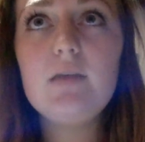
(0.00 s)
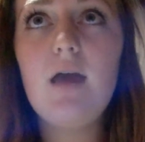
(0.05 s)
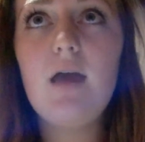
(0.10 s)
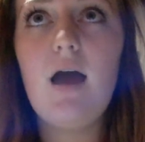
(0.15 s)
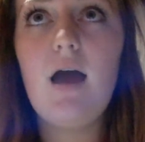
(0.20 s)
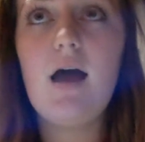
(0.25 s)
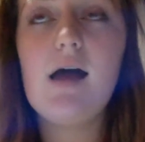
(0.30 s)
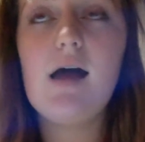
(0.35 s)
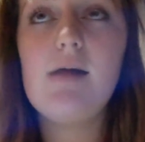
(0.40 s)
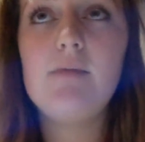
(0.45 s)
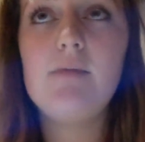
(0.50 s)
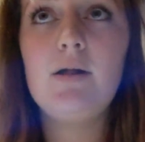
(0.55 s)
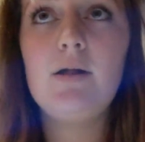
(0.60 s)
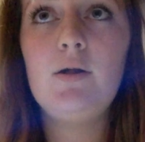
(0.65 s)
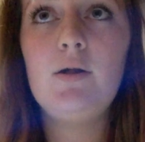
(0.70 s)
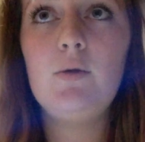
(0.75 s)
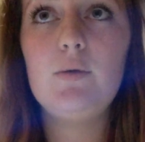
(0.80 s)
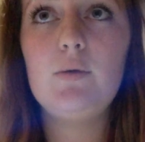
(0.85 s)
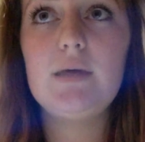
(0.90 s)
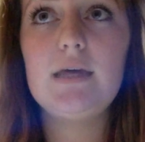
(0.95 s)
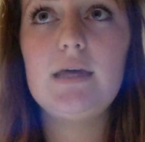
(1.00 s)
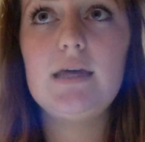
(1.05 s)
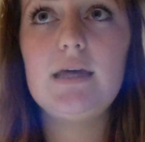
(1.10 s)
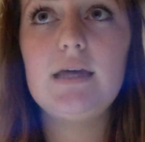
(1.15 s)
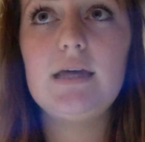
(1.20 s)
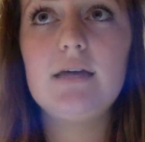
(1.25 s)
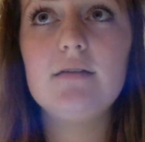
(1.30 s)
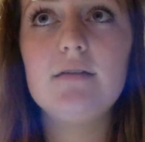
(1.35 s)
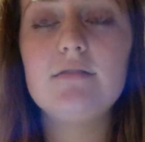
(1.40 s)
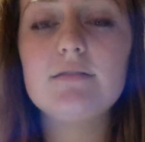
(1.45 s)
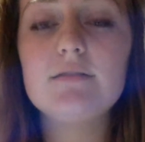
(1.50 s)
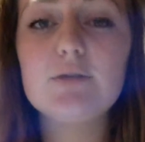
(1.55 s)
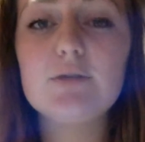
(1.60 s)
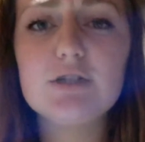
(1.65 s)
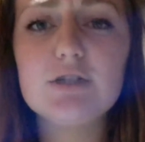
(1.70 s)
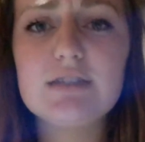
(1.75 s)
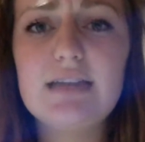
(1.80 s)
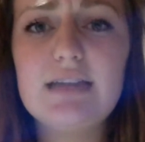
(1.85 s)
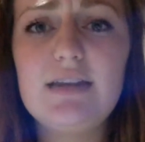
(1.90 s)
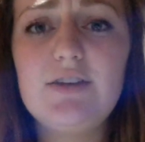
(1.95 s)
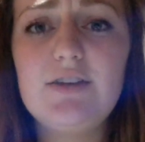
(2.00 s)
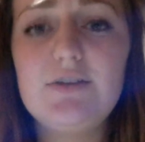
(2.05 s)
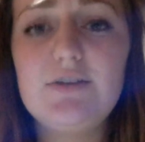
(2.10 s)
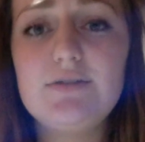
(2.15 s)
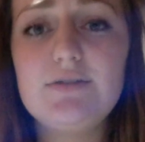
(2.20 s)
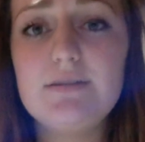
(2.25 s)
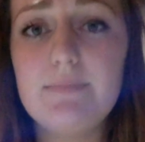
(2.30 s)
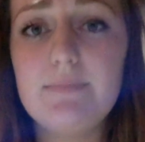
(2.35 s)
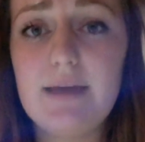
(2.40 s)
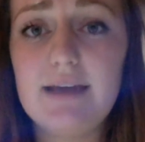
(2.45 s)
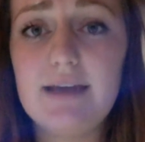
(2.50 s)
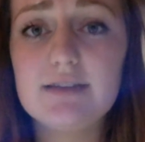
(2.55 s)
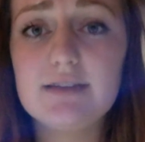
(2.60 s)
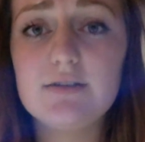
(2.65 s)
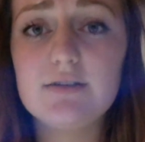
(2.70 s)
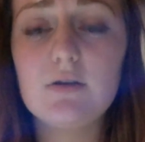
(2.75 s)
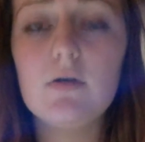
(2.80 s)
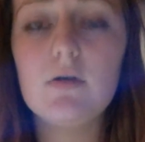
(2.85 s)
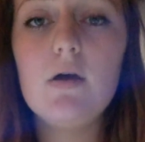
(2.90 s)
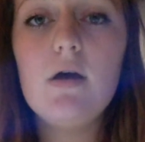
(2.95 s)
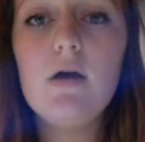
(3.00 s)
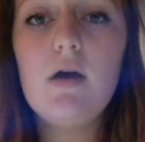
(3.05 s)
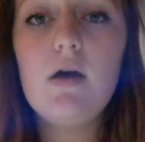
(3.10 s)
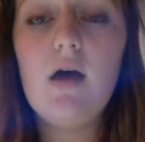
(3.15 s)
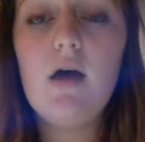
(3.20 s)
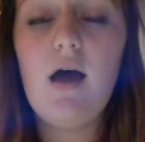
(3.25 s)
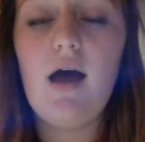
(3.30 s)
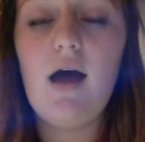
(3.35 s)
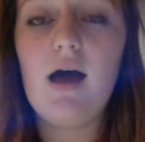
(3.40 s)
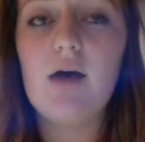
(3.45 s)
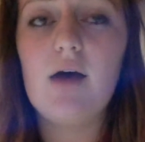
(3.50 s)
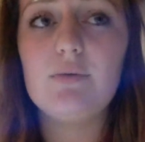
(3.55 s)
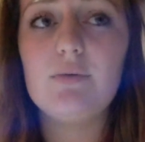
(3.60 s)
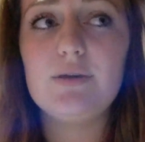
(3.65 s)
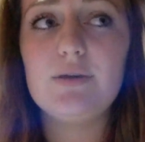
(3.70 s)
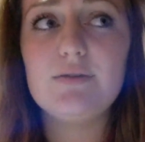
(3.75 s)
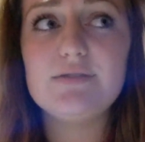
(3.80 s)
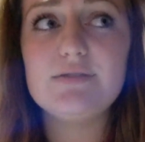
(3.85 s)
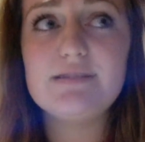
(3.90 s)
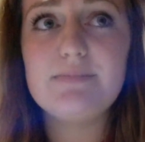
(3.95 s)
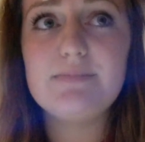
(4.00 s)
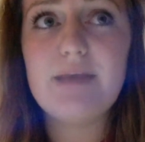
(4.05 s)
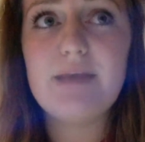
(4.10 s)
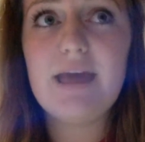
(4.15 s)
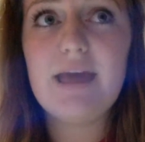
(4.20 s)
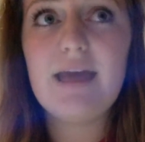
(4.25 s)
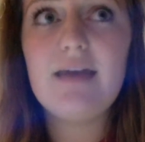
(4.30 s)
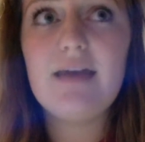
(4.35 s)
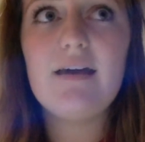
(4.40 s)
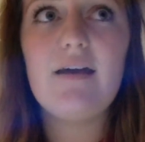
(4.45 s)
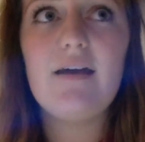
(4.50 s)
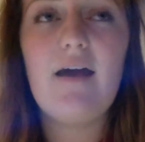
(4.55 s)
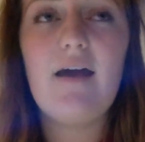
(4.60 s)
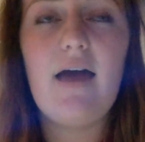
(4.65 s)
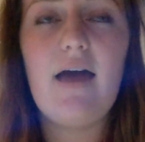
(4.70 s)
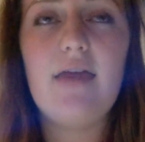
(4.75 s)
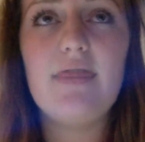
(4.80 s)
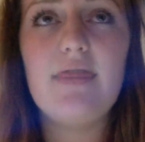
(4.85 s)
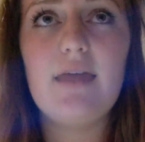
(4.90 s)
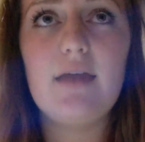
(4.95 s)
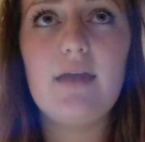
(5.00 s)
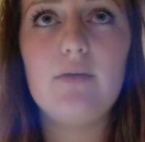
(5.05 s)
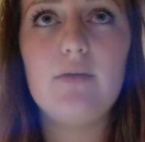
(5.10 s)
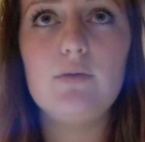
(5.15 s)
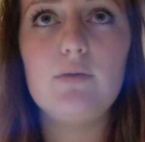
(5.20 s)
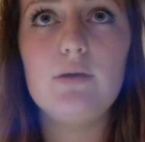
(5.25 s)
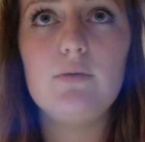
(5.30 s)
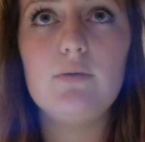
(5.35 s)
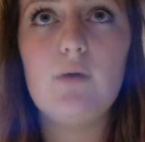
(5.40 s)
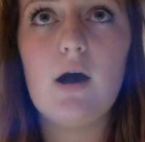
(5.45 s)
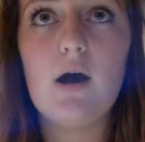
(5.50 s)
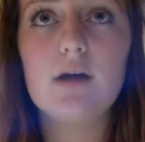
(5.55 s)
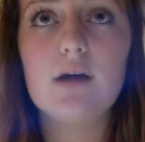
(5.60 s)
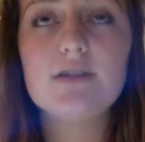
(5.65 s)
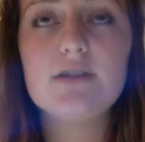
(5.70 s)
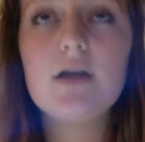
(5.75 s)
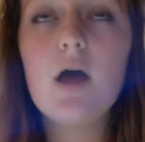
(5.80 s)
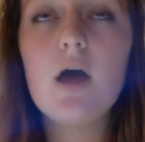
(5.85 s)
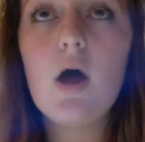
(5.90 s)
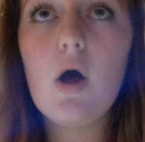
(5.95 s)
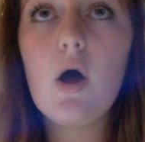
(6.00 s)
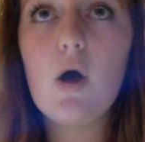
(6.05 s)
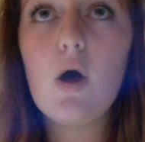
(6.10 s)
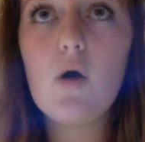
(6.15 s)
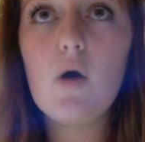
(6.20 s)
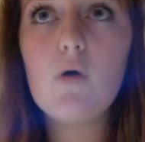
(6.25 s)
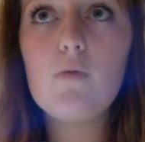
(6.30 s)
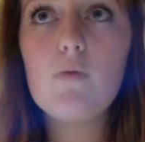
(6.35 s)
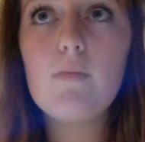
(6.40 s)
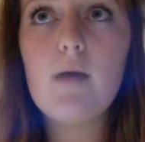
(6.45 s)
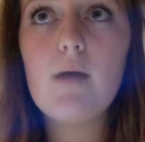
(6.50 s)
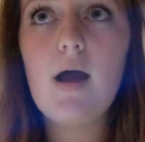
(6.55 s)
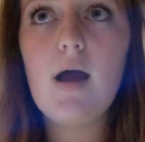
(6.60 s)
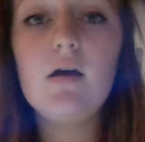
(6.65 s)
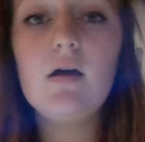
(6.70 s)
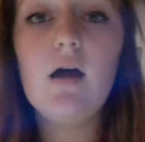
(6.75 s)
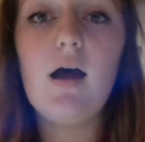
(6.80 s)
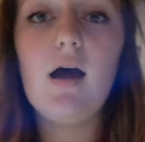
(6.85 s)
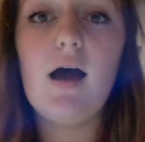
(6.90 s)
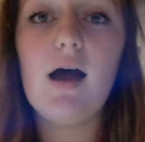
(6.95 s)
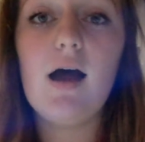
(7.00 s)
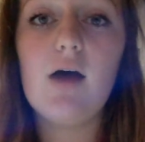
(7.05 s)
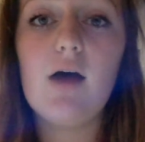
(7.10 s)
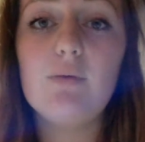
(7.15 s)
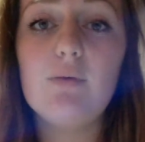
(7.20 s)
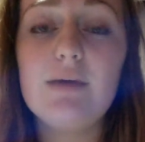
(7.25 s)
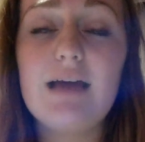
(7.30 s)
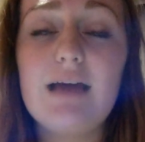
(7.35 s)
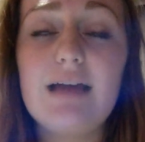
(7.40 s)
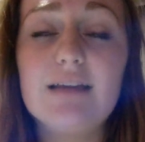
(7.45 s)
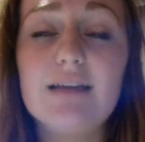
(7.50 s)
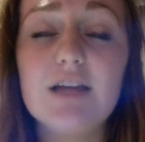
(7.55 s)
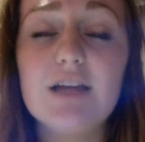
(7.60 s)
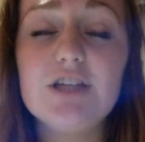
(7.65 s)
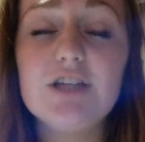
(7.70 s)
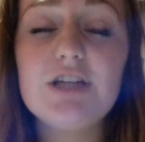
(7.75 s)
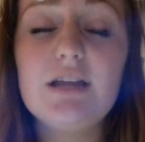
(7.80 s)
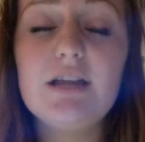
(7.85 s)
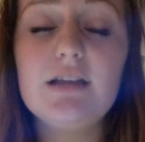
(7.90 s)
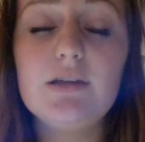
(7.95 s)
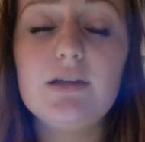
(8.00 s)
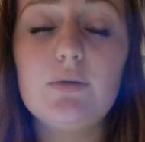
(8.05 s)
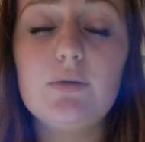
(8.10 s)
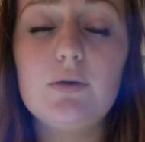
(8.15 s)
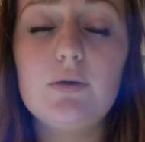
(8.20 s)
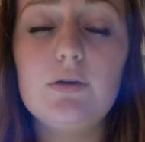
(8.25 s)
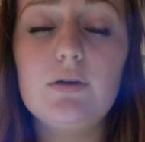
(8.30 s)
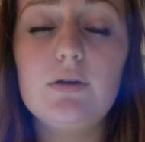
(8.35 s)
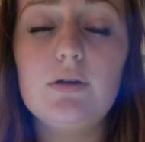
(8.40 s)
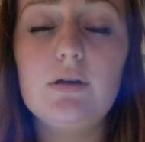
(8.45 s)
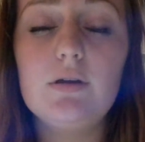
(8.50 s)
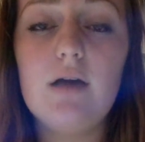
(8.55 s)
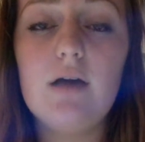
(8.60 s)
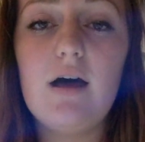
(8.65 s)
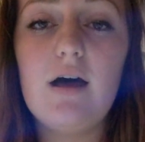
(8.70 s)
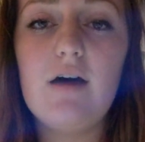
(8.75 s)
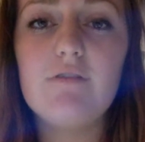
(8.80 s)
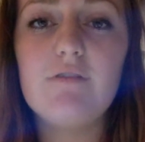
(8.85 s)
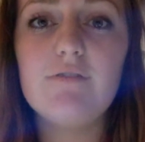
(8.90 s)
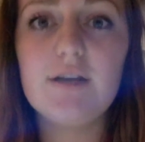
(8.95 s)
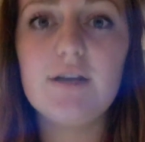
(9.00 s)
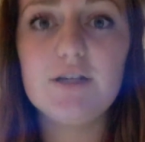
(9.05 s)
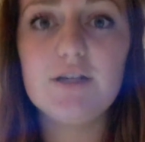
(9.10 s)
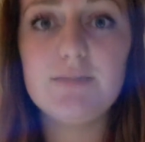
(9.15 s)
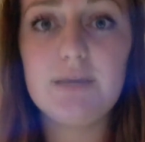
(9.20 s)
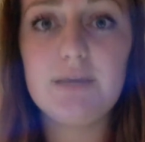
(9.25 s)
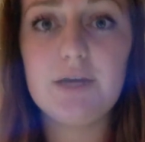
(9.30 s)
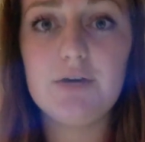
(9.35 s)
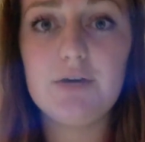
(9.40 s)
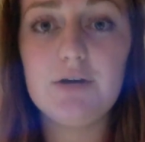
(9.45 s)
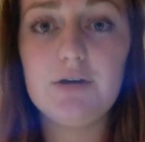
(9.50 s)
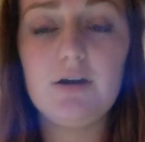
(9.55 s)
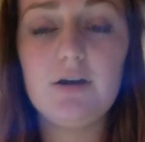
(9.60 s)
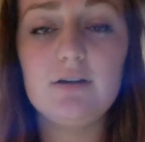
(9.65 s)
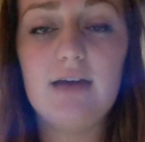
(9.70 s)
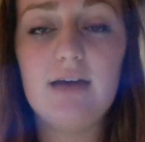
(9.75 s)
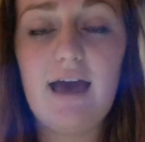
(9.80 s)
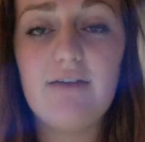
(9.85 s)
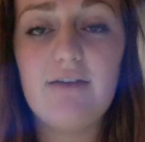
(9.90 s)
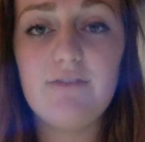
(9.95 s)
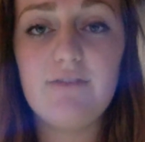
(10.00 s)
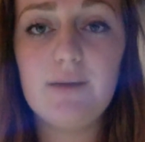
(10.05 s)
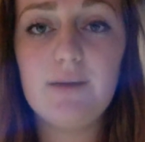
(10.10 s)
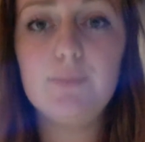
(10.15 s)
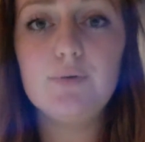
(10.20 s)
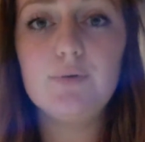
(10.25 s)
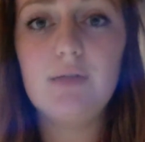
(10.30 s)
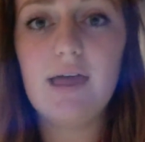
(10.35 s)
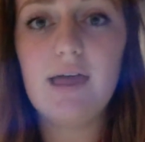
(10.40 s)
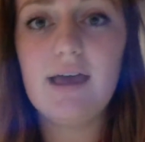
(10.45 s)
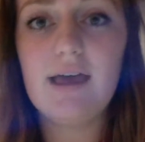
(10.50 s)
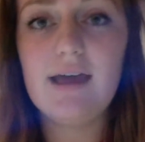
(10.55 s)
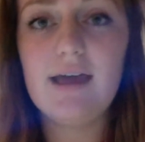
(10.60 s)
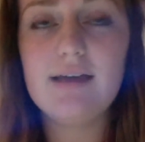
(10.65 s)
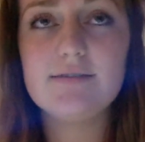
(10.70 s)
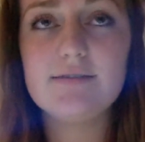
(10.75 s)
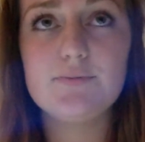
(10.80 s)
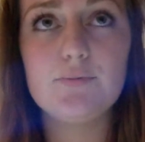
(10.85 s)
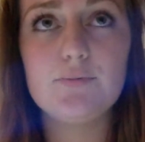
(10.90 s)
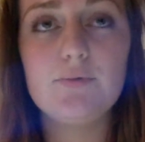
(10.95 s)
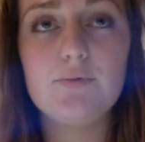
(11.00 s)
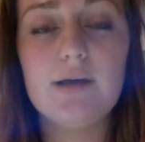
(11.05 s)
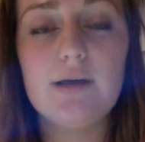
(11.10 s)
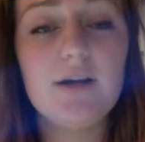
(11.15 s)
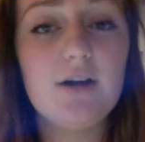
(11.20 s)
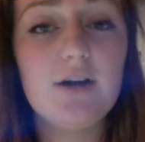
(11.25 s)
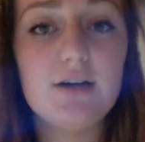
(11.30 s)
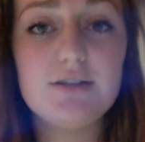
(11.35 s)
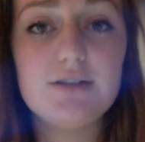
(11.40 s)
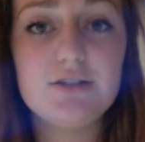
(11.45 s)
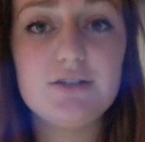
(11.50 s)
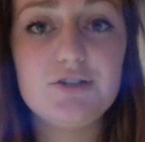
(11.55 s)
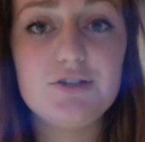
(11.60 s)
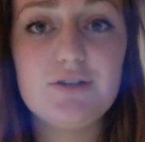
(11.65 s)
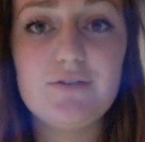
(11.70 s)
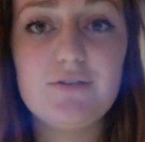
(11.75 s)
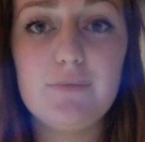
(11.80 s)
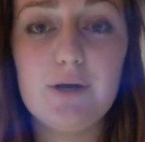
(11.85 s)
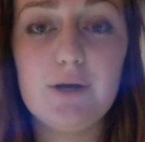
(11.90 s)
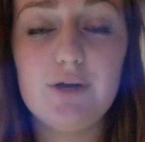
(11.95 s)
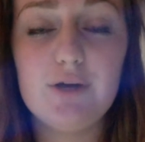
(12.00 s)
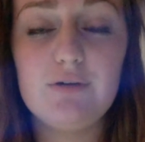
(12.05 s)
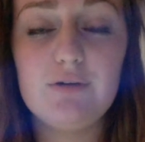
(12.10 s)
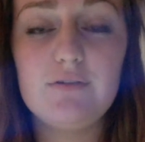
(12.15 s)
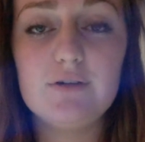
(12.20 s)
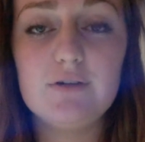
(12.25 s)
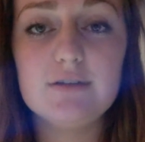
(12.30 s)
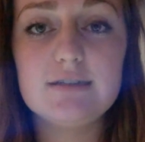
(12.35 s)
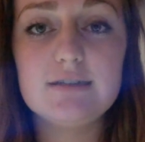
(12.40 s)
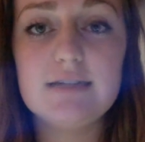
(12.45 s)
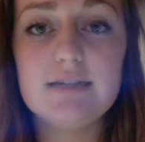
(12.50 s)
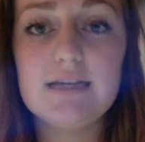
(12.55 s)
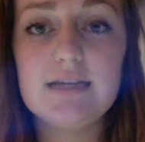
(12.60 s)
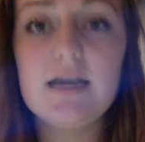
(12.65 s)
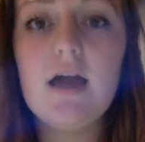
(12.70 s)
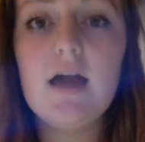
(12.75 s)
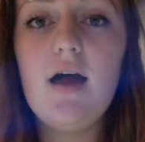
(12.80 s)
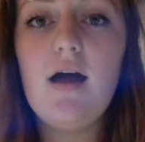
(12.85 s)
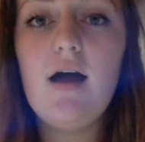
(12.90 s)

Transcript: Some girls needed to use the bank, so we used the bank, and then we walked home. We got lunch at a local French bakery called Cafe Brûlée. It's right across the street from our university.